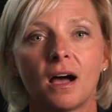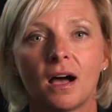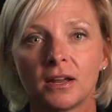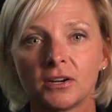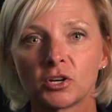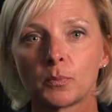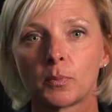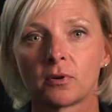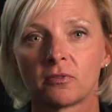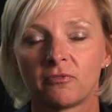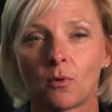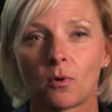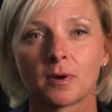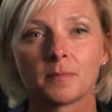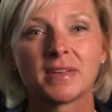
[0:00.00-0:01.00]

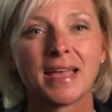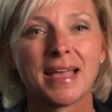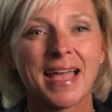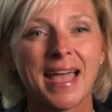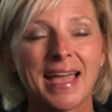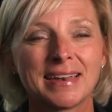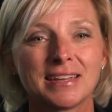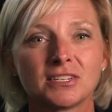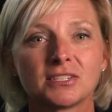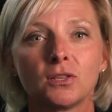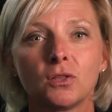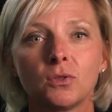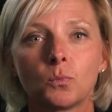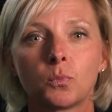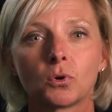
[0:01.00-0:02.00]
underperformed, and
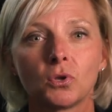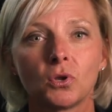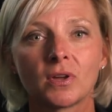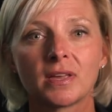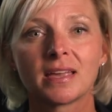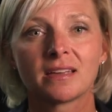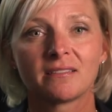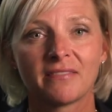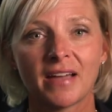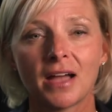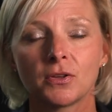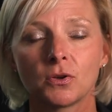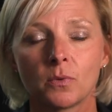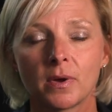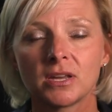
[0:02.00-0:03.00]
we're looking at
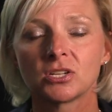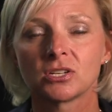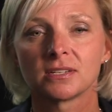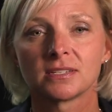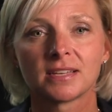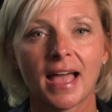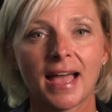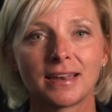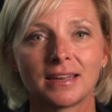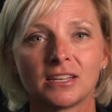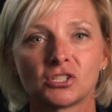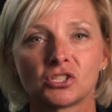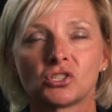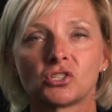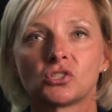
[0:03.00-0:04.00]
valuations at
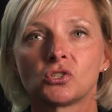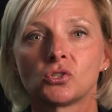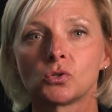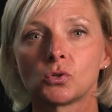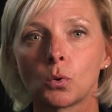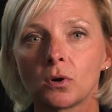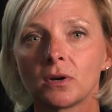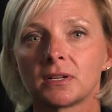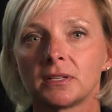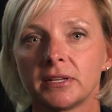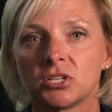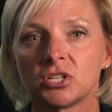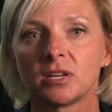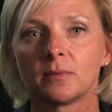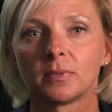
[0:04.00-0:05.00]
historically
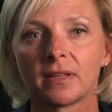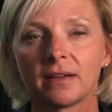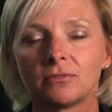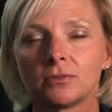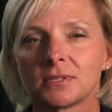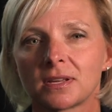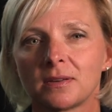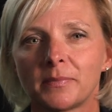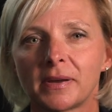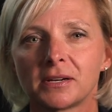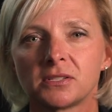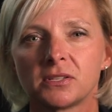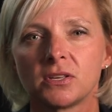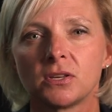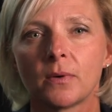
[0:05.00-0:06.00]
cheap levels
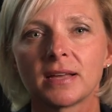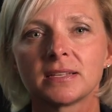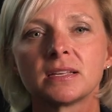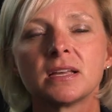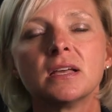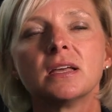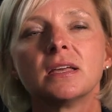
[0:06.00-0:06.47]
compared to the U.S.